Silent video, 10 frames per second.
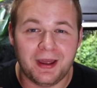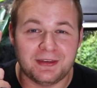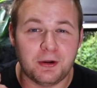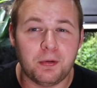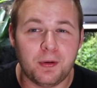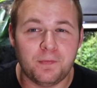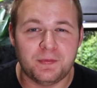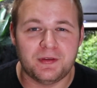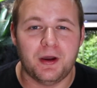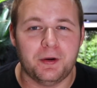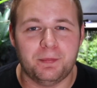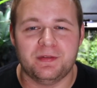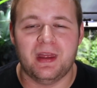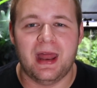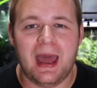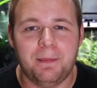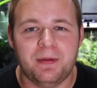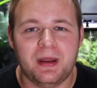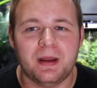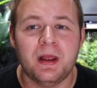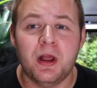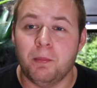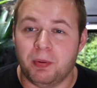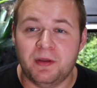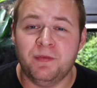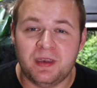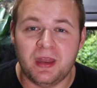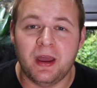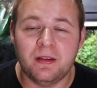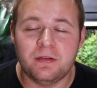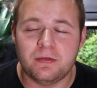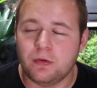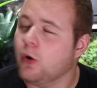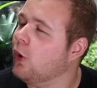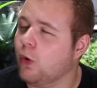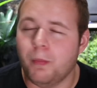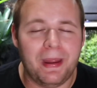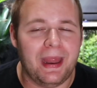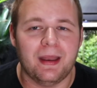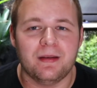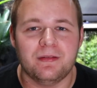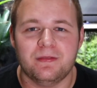I don't know if it's 100% happening, but if it does, oh man,